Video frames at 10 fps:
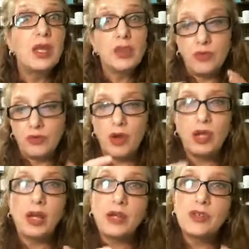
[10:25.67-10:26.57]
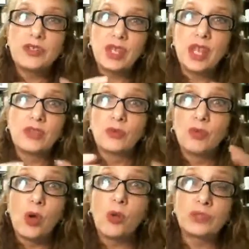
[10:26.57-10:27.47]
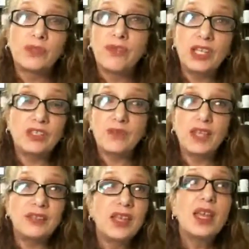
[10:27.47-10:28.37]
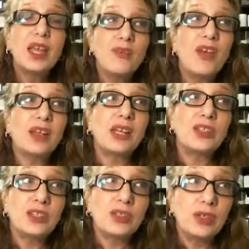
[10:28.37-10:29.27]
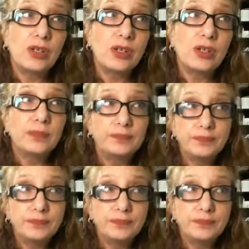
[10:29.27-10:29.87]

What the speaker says: They're trying to understand the roles of each of these. In fact, I just heard,